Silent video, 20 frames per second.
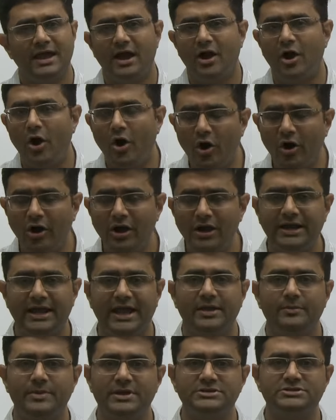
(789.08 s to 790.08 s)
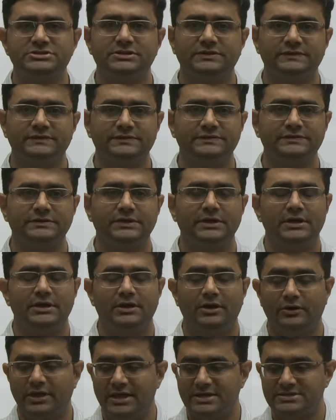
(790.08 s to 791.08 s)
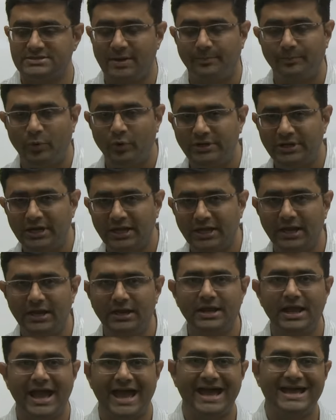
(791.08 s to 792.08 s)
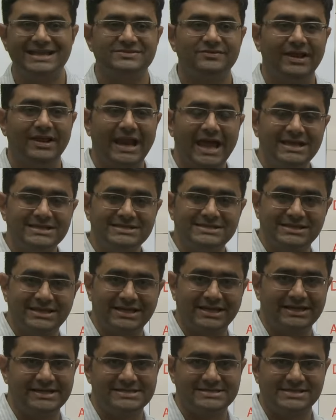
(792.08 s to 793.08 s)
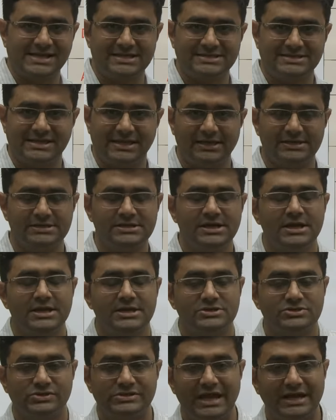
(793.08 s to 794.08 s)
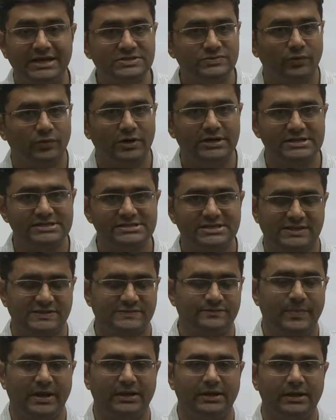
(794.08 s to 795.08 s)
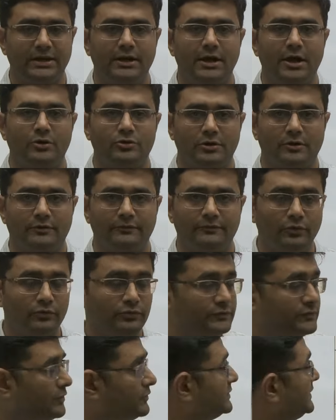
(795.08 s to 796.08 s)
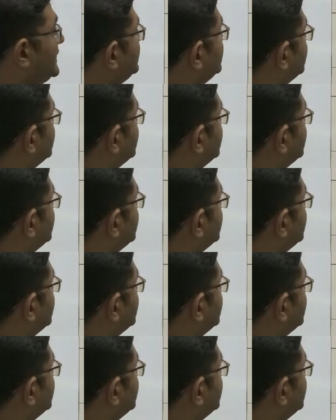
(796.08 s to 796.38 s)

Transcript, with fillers: all dimensions, okay, supporting it as well as criticizing it. So that is what is expected out of you. So this